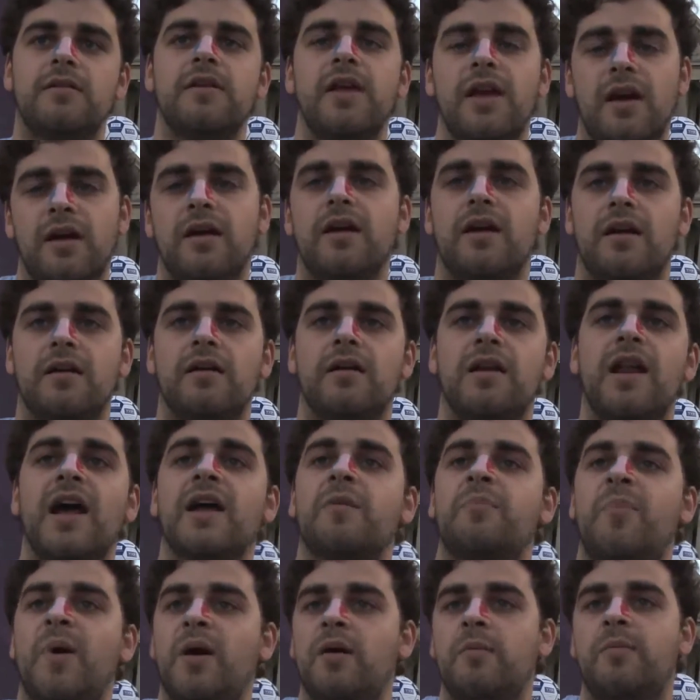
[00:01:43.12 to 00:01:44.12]
Yeah, like
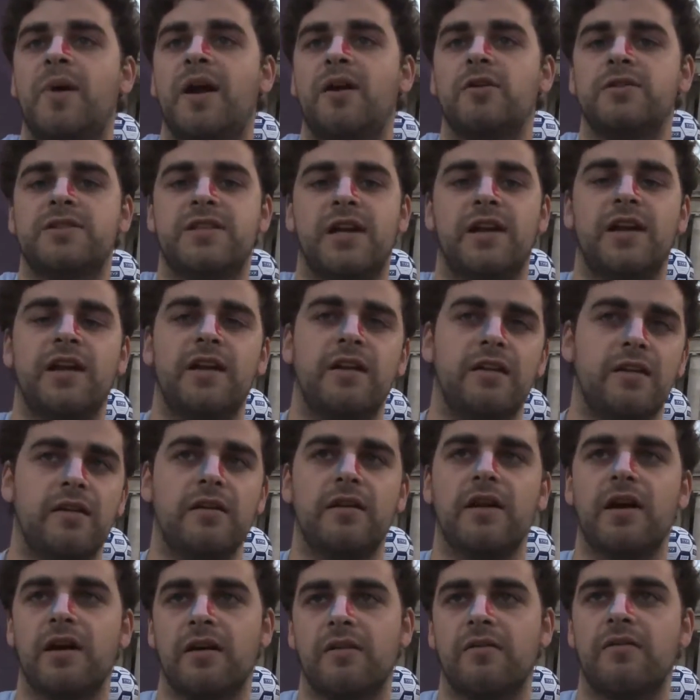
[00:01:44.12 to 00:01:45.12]
Balotelli
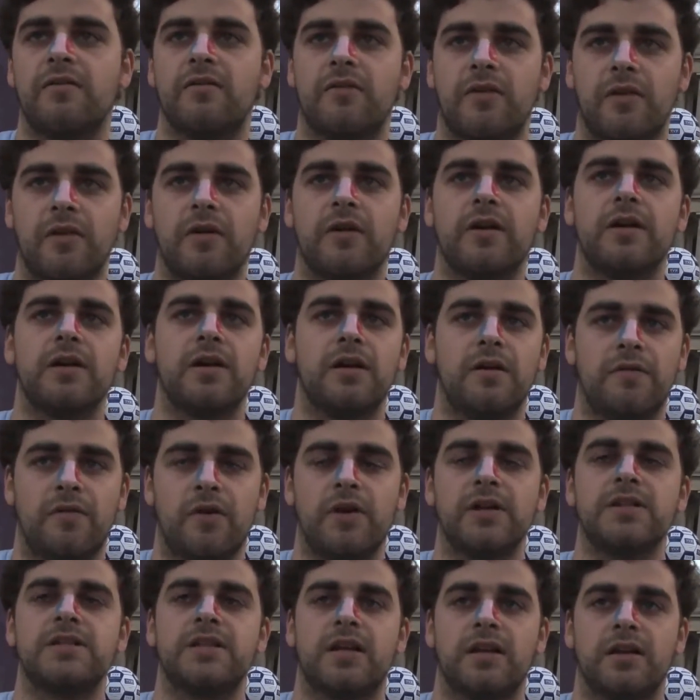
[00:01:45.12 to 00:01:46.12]
like for
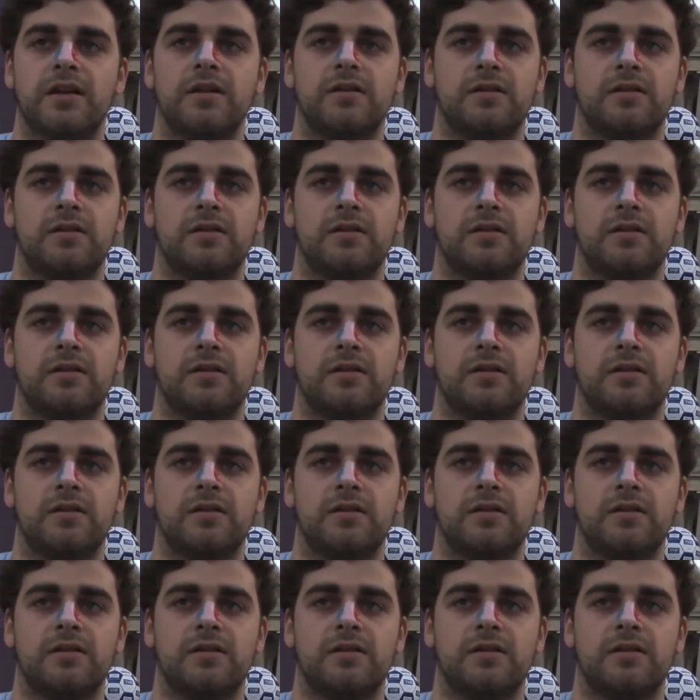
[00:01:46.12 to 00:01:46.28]
it.